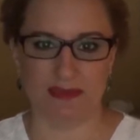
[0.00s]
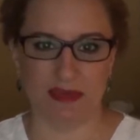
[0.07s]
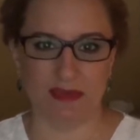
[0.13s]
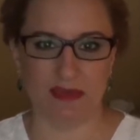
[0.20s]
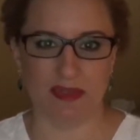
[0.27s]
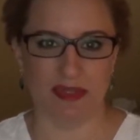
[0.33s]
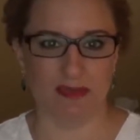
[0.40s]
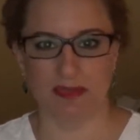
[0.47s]

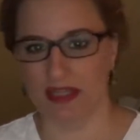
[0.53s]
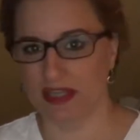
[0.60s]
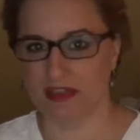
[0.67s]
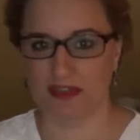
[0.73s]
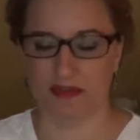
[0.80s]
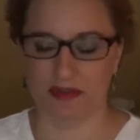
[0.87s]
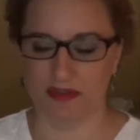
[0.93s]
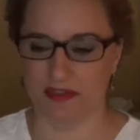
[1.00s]
People had
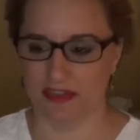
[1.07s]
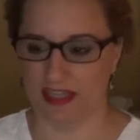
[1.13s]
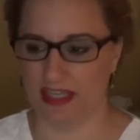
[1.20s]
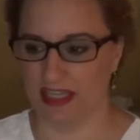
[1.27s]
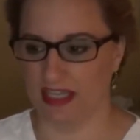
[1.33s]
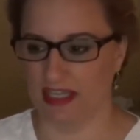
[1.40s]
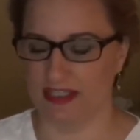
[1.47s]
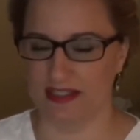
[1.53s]
picked through
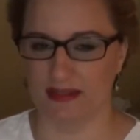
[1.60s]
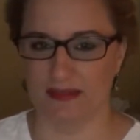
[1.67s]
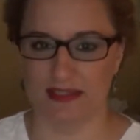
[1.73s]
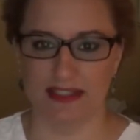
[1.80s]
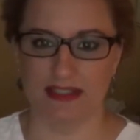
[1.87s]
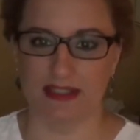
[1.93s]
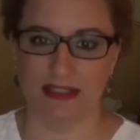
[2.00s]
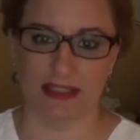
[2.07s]
things. It
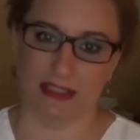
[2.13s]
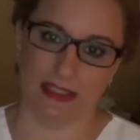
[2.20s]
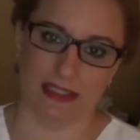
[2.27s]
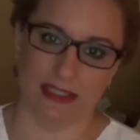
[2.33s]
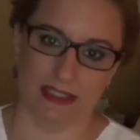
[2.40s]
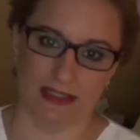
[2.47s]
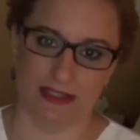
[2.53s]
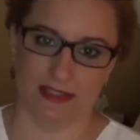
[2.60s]
wasn't the
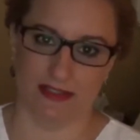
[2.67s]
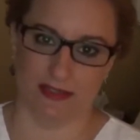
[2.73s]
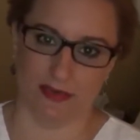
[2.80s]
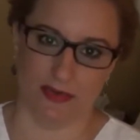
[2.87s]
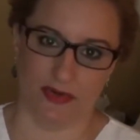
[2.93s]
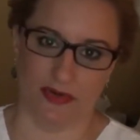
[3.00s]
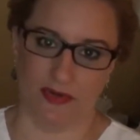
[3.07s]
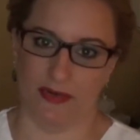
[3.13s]
cleanest
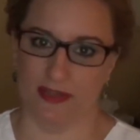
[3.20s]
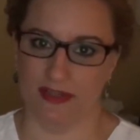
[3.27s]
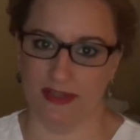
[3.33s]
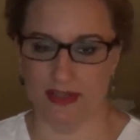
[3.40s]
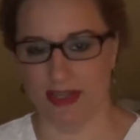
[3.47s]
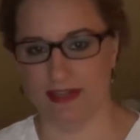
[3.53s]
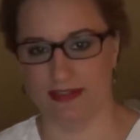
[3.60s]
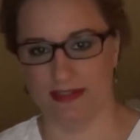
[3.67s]
store or the
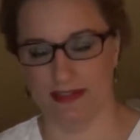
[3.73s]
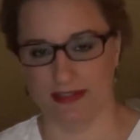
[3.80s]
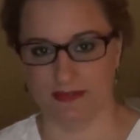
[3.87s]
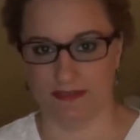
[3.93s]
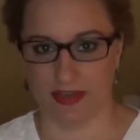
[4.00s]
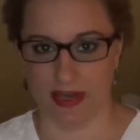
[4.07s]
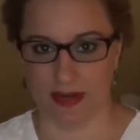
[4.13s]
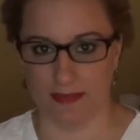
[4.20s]
nicest
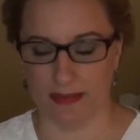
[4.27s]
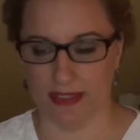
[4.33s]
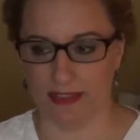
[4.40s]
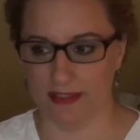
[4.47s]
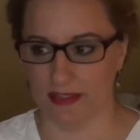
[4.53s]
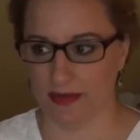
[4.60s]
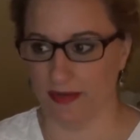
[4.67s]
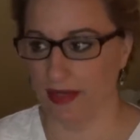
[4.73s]

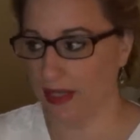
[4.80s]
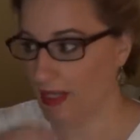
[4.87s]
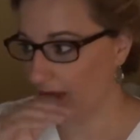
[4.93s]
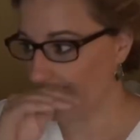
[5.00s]
environment. So